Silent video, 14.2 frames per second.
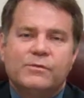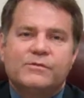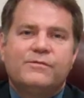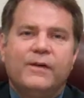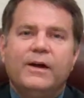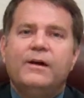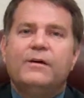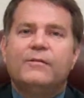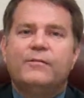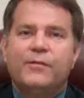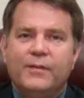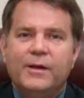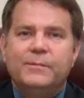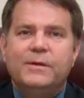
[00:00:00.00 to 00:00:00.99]
fair
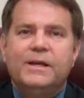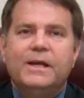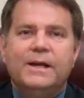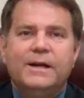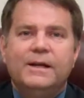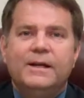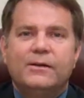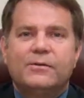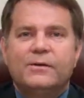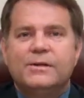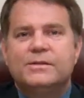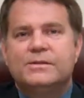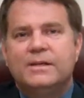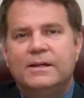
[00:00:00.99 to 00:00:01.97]
for them to get an
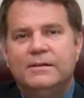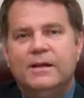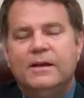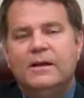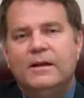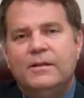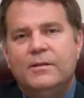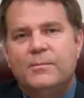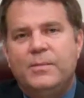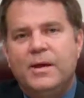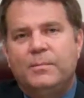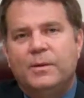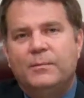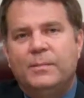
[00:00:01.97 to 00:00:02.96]
increase and the
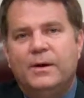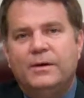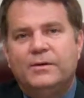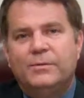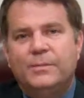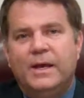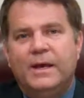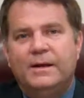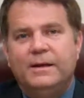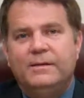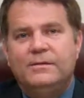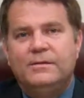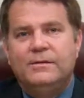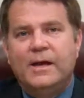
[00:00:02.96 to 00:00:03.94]
people in Buncombe
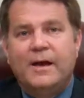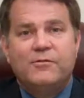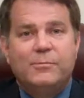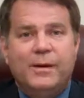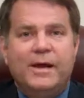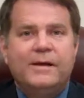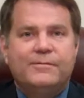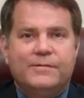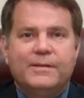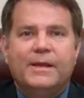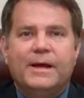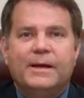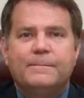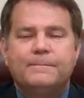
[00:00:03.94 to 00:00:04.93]
County to have to pay for
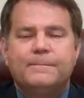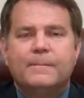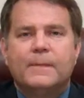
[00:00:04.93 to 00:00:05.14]
that.